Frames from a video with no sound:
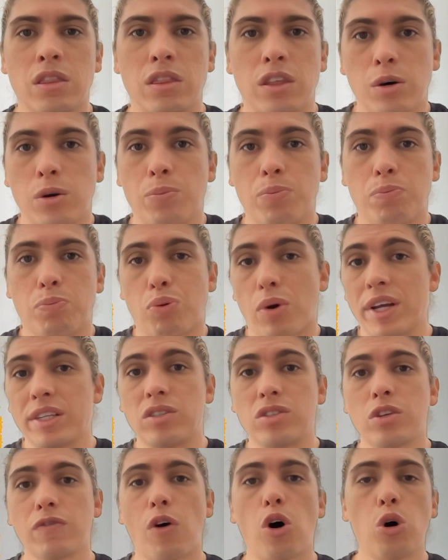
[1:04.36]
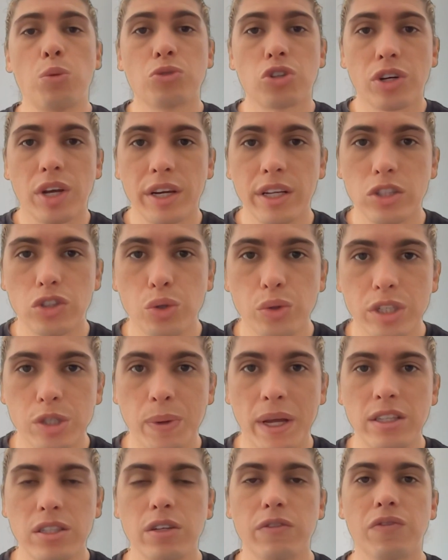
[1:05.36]
the prices of homes are getting too
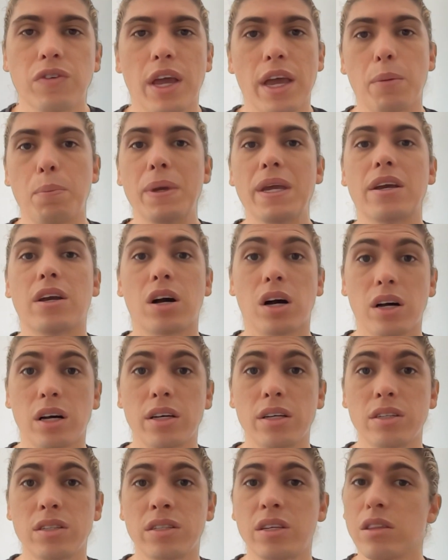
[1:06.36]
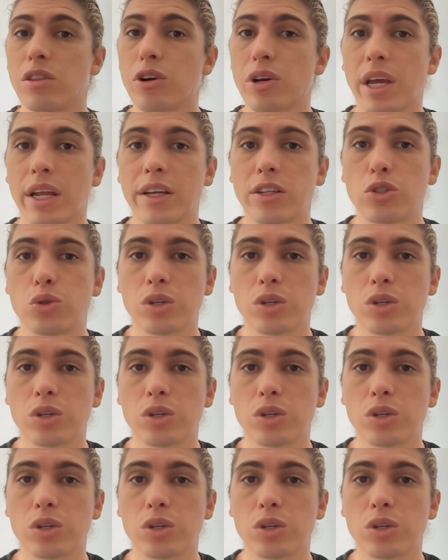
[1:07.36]
expensive. And because they're getting too